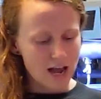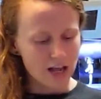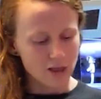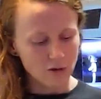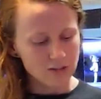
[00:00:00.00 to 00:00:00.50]

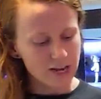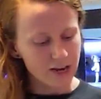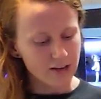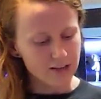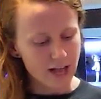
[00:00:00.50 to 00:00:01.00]
And those
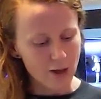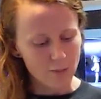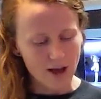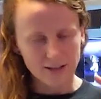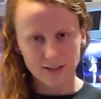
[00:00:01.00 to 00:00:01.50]
hairs help
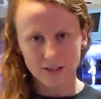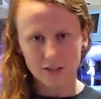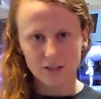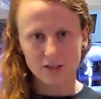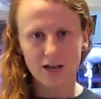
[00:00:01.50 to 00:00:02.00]
us
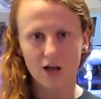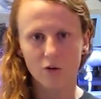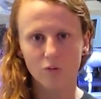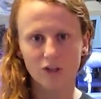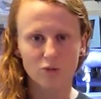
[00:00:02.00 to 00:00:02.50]

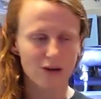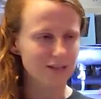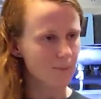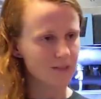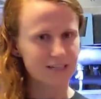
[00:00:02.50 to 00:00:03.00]
tell which way is
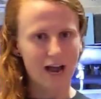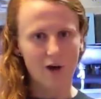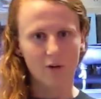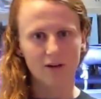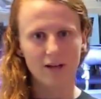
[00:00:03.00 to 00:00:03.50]
up and
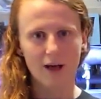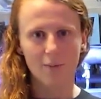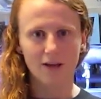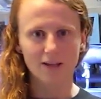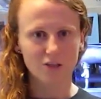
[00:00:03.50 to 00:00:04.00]
down, help
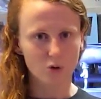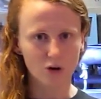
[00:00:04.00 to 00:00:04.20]
us